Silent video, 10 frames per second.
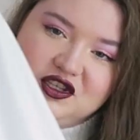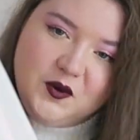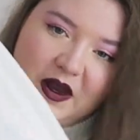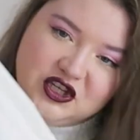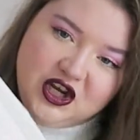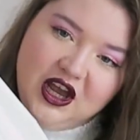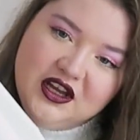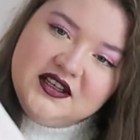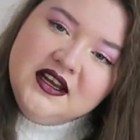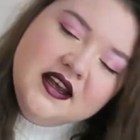
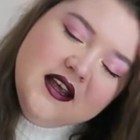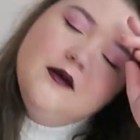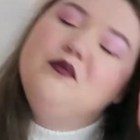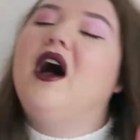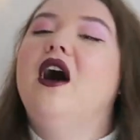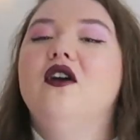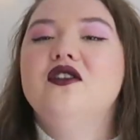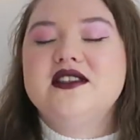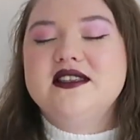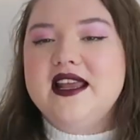sweatshirt but on
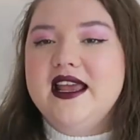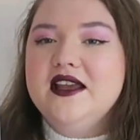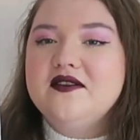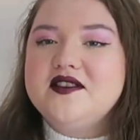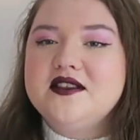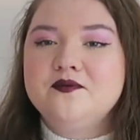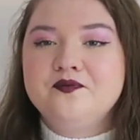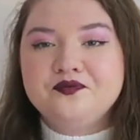the sleeves